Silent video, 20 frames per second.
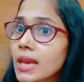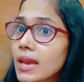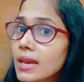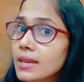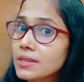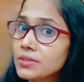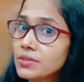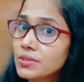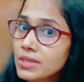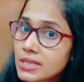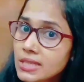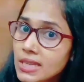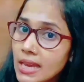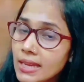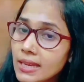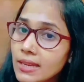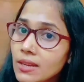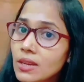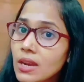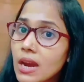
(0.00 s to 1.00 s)
and
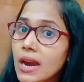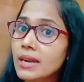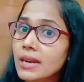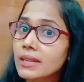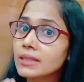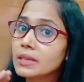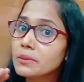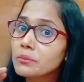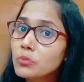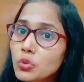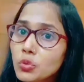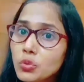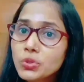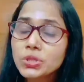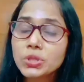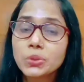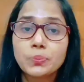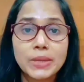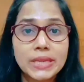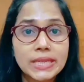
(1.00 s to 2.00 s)
recycle are the
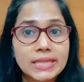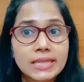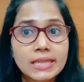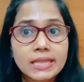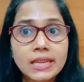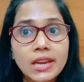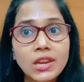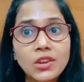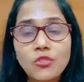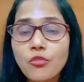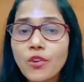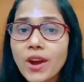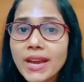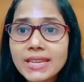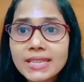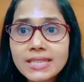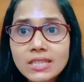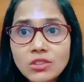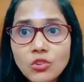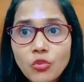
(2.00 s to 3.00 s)
most basic and
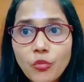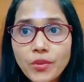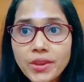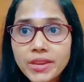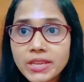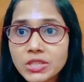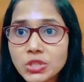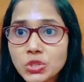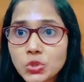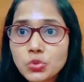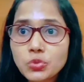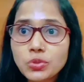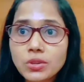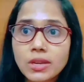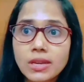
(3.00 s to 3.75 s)
vital ways to